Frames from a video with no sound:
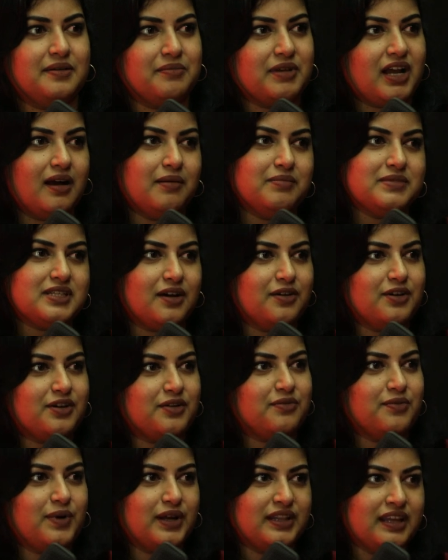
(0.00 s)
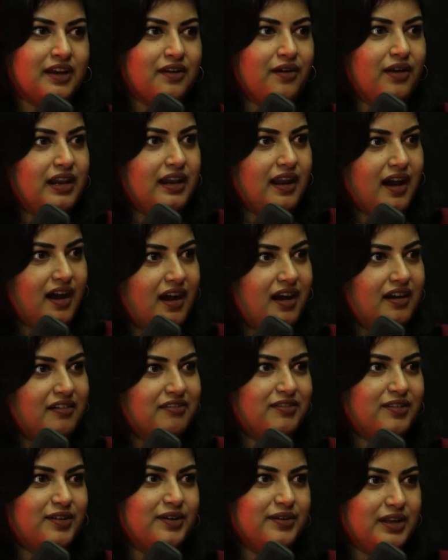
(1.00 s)
comes out of what they call love
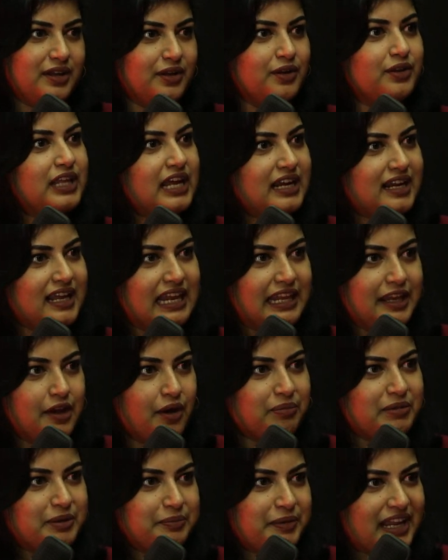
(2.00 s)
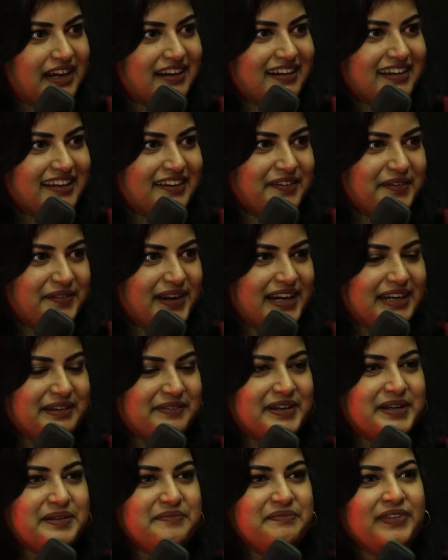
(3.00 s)
or you know that helicopter parenting or
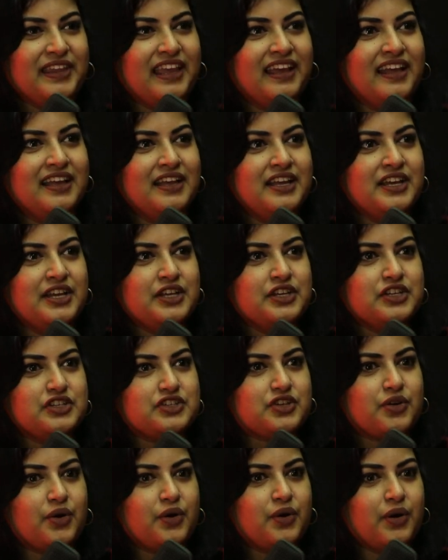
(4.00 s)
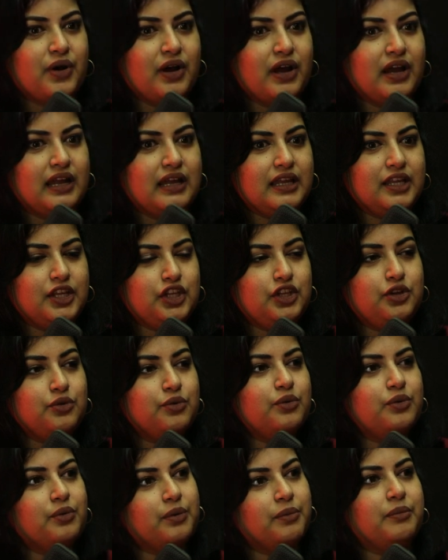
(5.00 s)
whatever. Mm. So
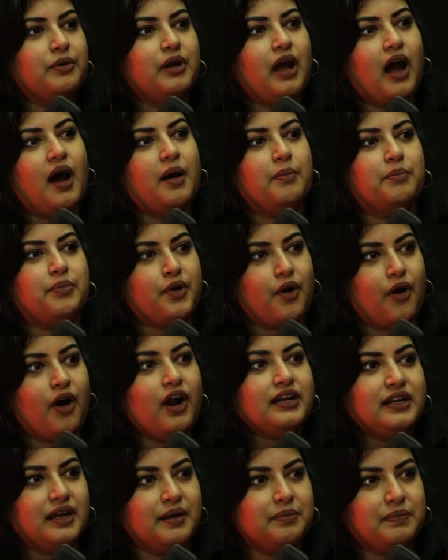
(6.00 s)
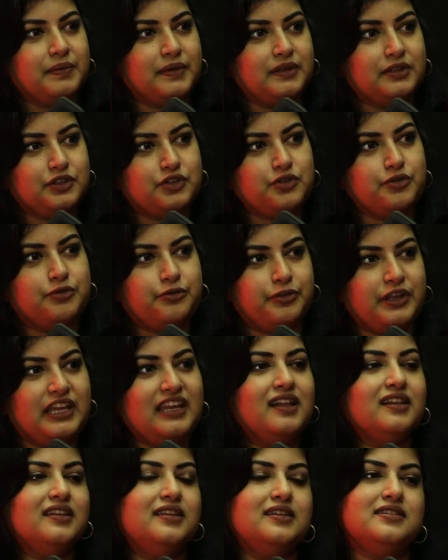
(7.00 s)
you are brought up to
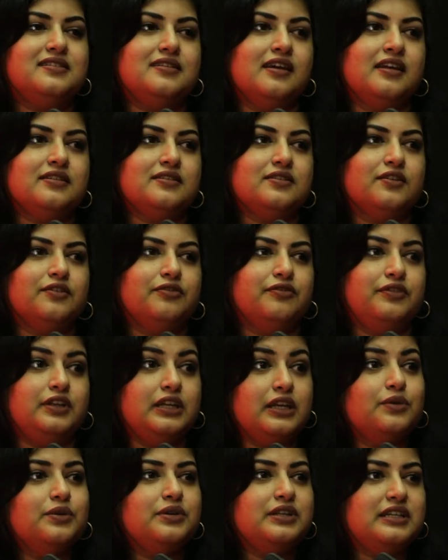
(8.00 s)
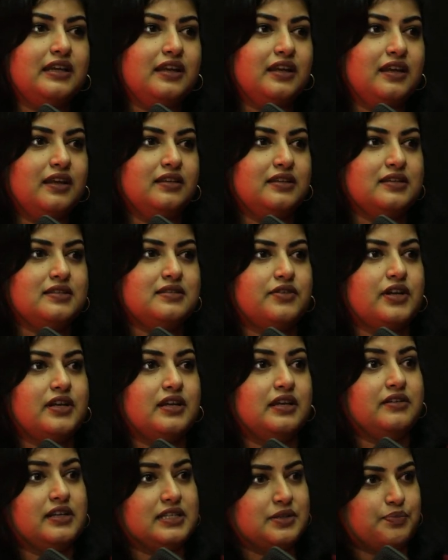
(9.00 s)
feel this sense of duty, this re-
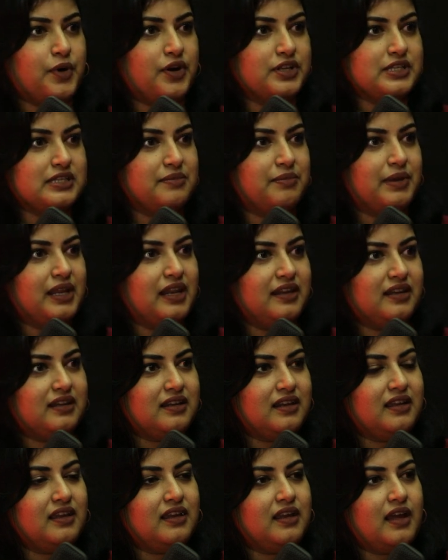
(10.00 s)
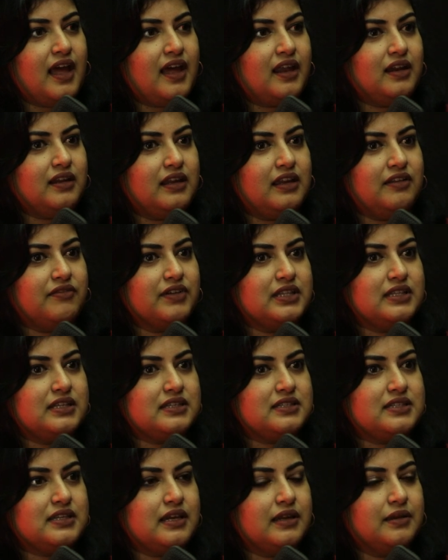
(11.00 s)
responsibility, and even
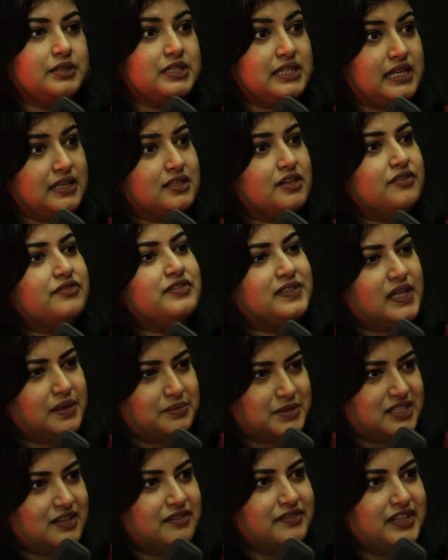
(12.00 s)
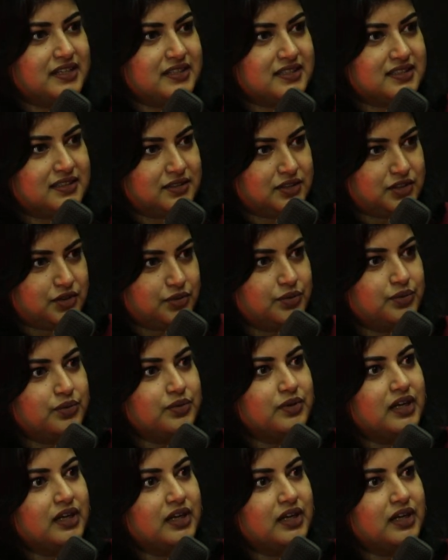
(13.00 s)
this sense of subservience to